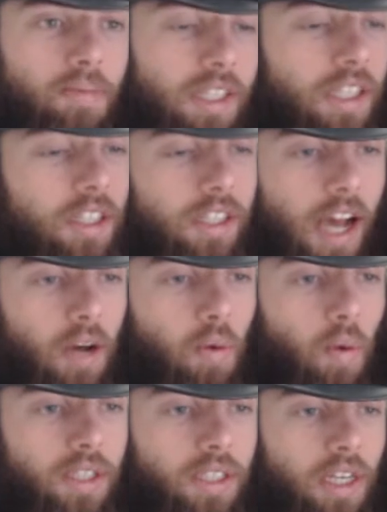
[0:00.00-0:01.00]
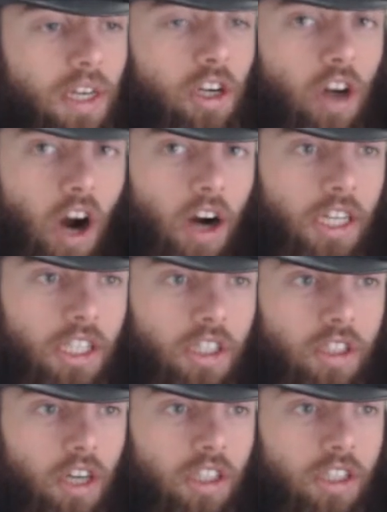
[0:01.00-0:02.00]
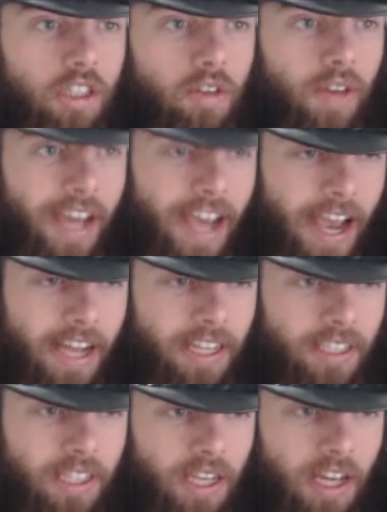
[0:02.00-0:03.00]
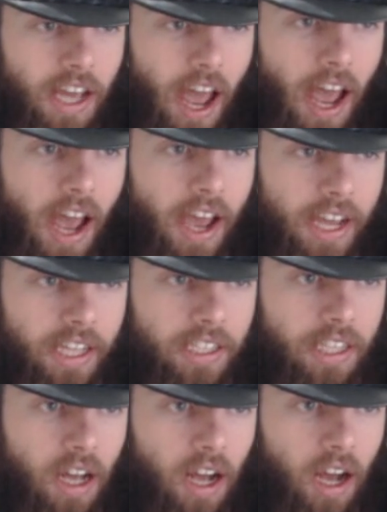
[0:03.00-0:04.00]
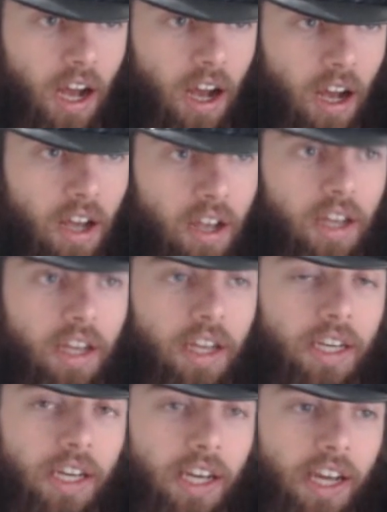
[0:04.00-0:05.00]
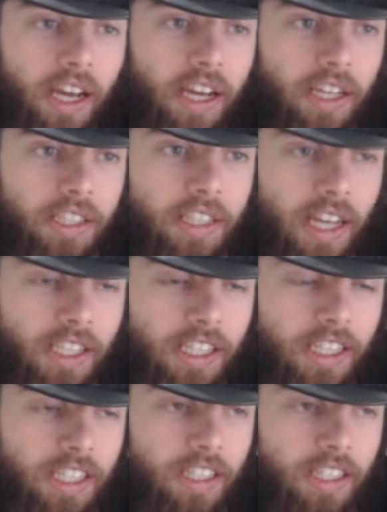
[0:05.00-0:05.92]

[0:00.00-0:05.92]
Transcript: This is like when Carnage starts to hate and uh, hate uh, hate Kasady's